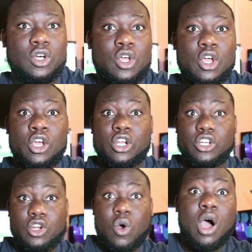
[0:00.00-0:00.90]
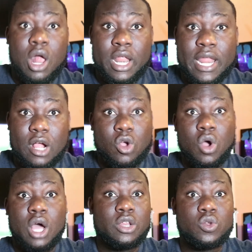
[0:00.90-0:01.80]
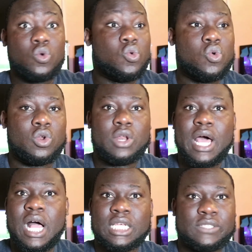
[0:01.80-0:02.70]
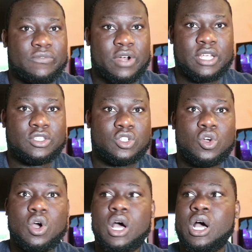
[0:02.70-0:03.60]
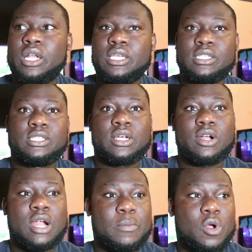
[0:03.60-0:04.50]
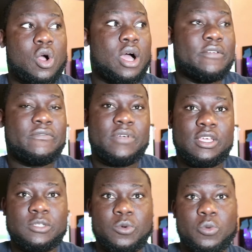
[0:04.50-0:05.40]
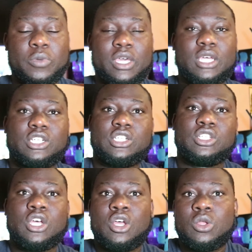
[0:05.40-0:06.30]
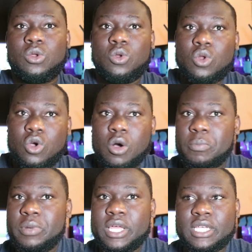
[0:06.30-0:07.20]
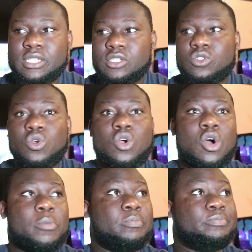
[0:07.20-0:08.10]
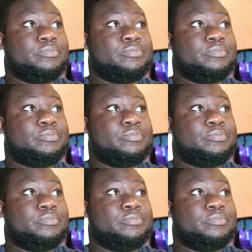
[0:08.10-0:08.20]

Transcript: So do all of that. Go on Google, ask friends, go on Instagram, go on Facebook pages, look up places, look up